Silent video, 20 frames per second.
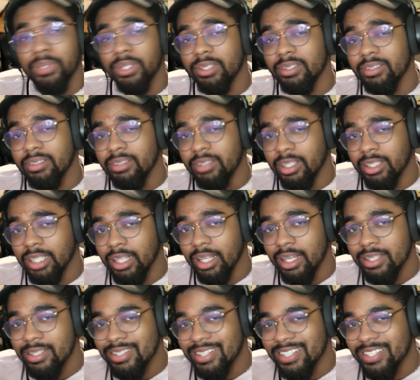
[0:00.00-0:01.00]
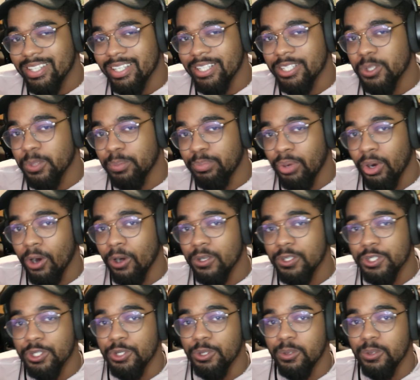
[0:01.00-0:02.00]
But nonetheless, let's get into
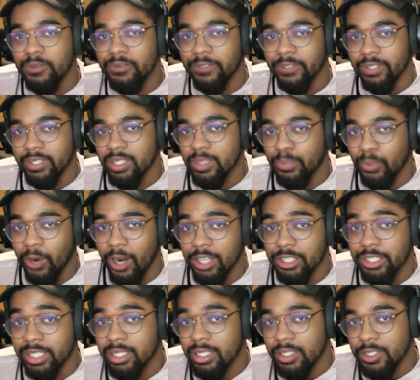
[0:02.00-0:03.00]
part 2 for this project,